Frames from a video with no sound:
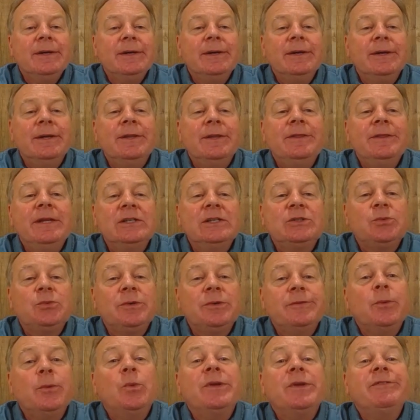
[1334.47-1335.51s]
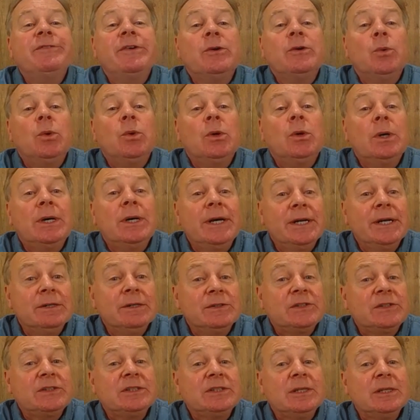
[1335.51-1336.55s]
And this would require
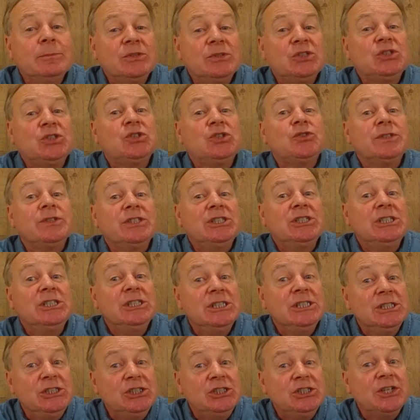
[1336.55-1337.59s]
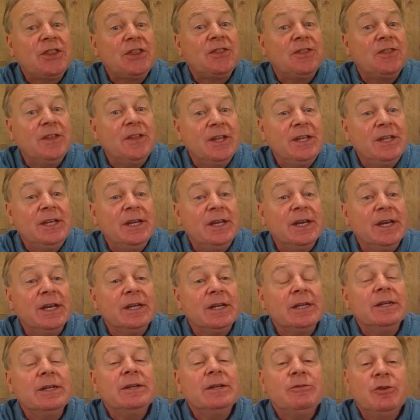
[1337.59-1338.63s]
some strategic
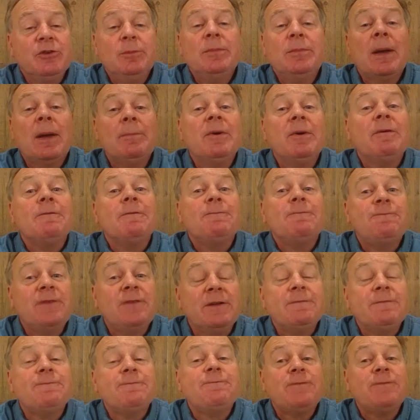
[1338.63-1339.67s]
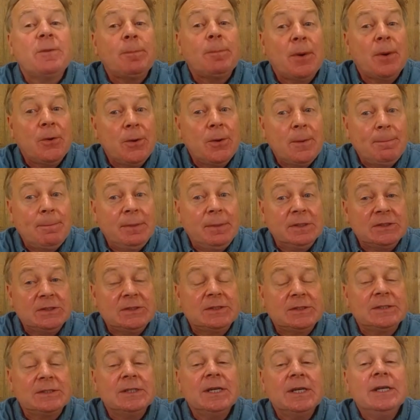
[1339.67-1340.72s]
thinking. Remember, fit for
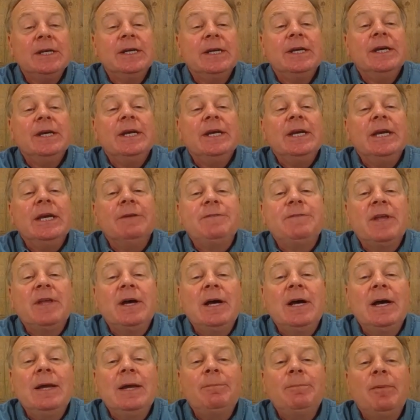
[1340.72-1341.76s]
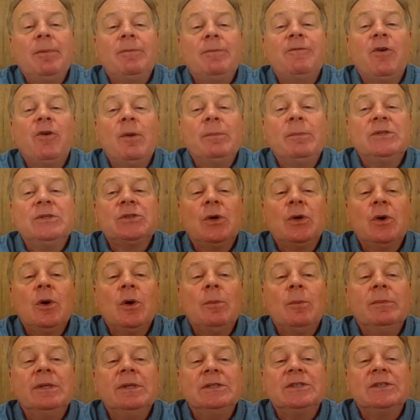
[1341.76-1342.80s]
purpose. If the high performance
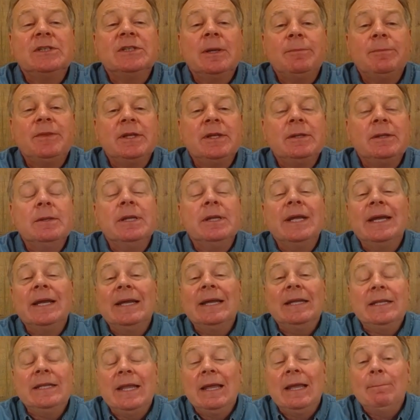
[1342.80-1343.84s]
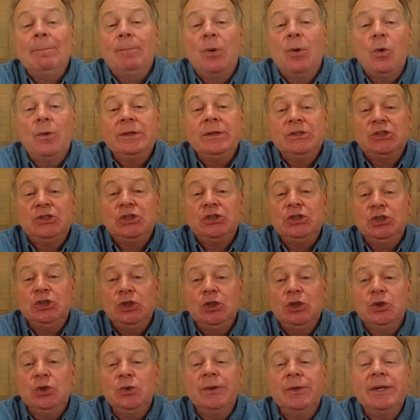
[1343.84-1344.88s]
home is something important to
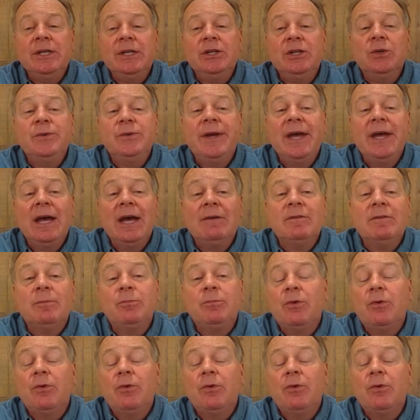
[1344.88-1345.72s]
you and you have